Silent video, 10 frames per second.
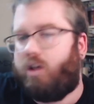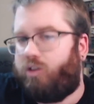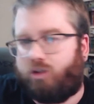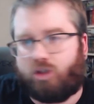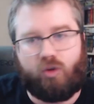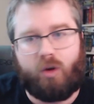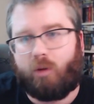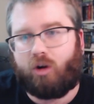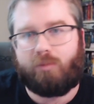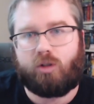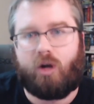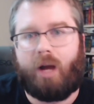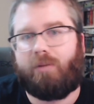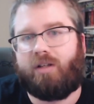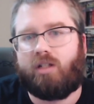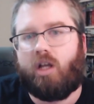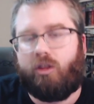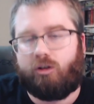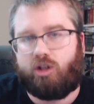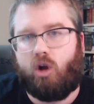The story broke in Metropolis.
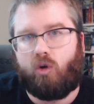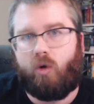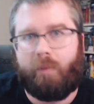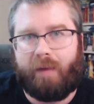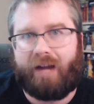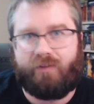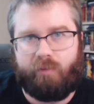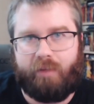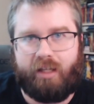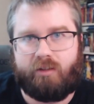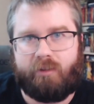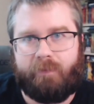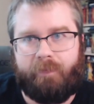There's no going back from this.